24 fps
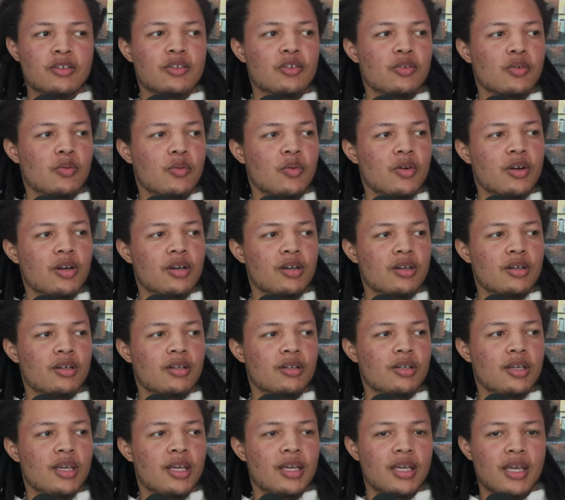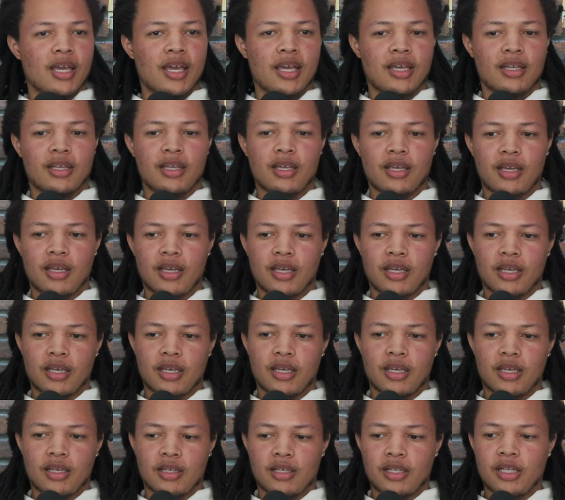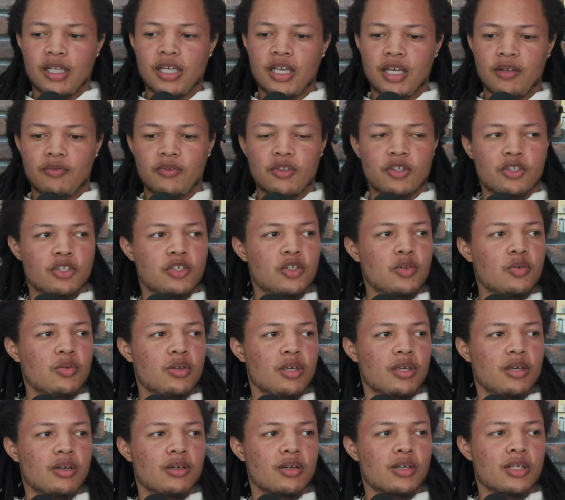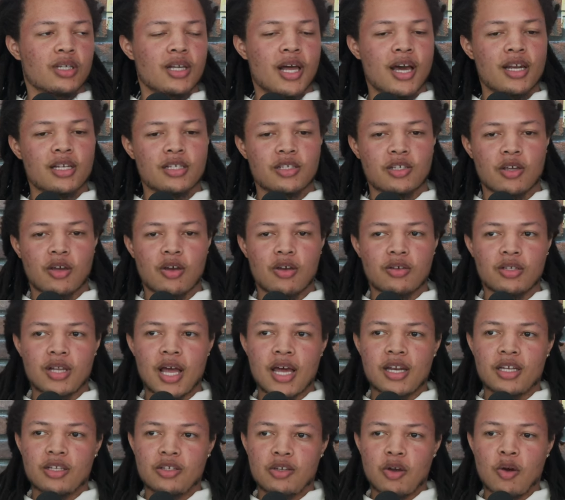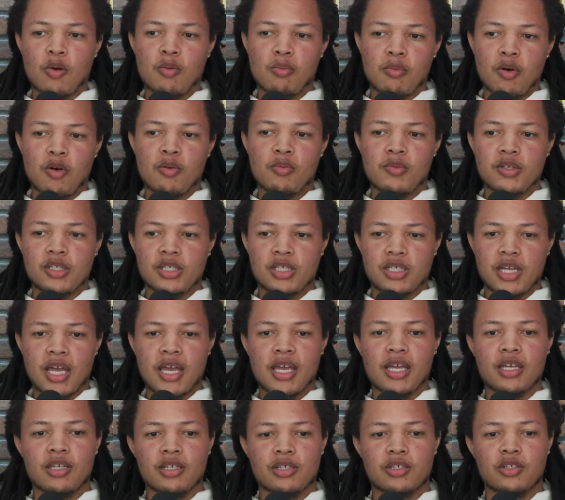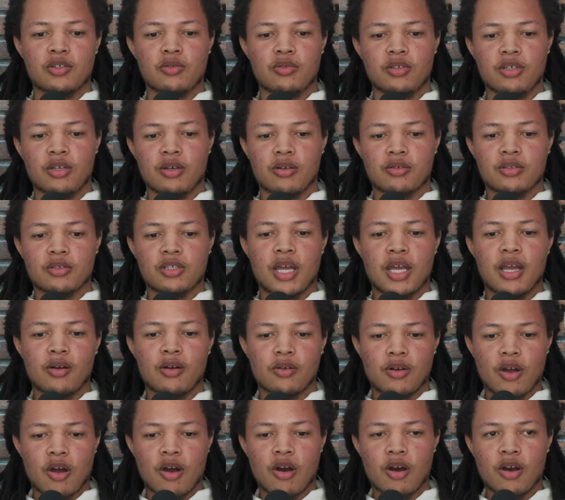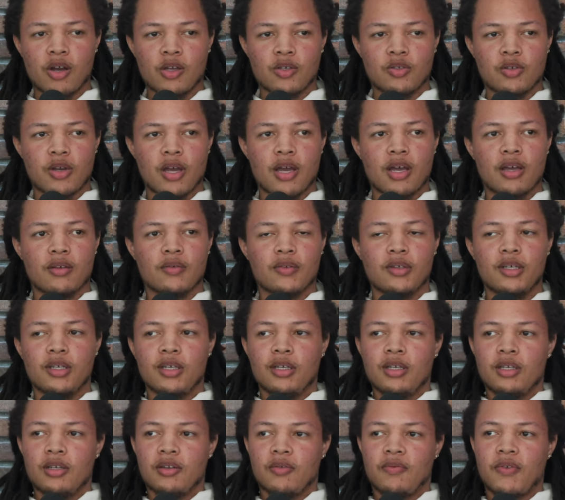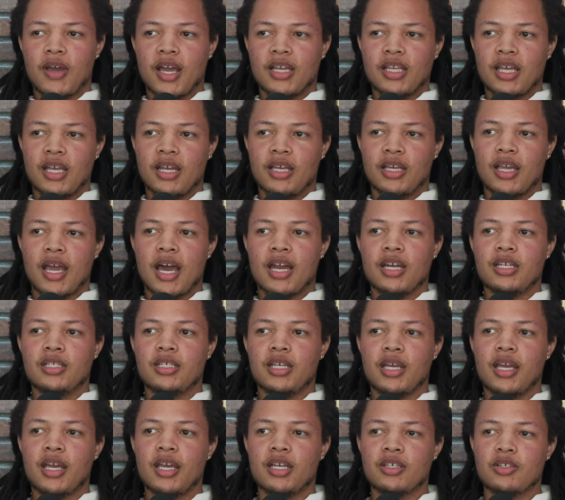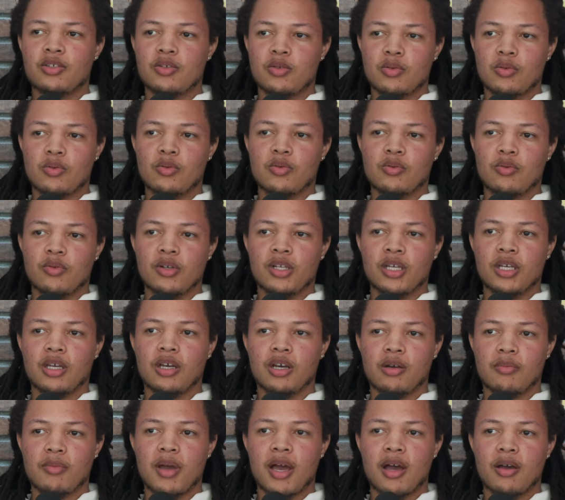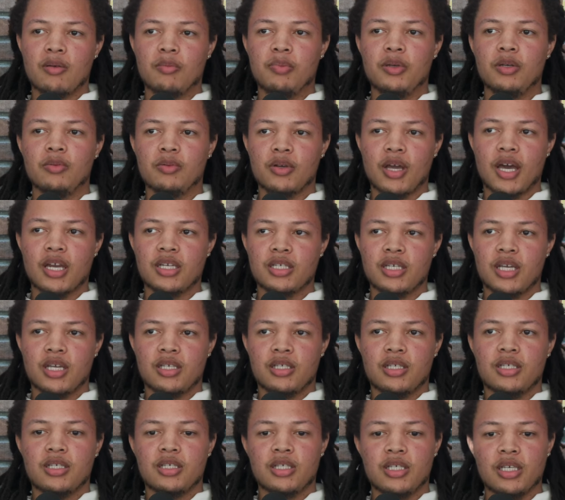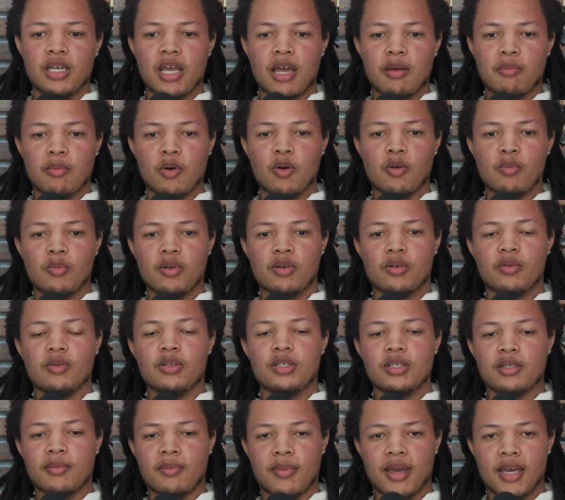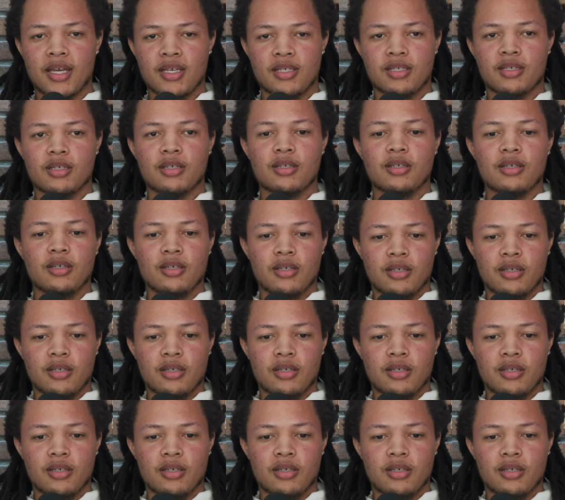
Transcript: into the world mm, and, yeah. and, leave the studio. Cause a lot right. of songs, a lot of dope moments stay in the studio, stay on the hard drive. Mm. The mm-hmm. fact that it got a chance to really come out and people got a chance to see that moment was amazing.